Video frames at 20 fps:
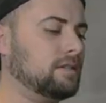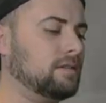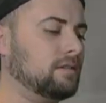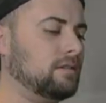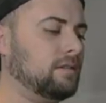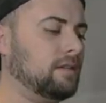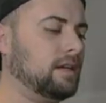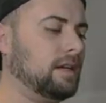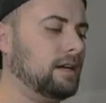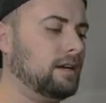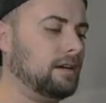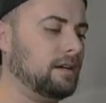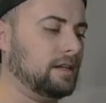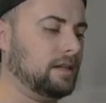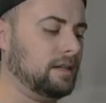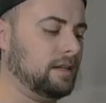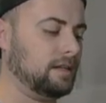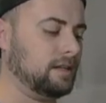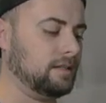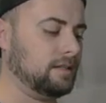So there
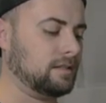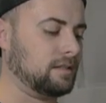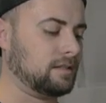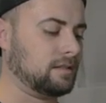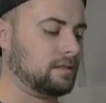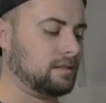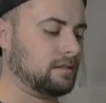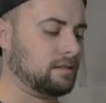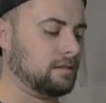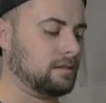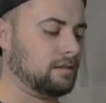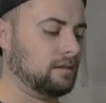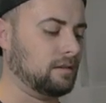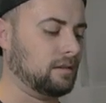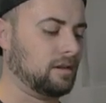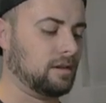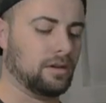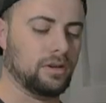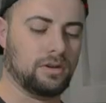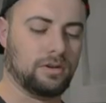is
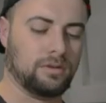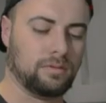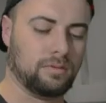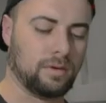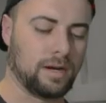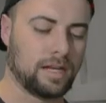the code.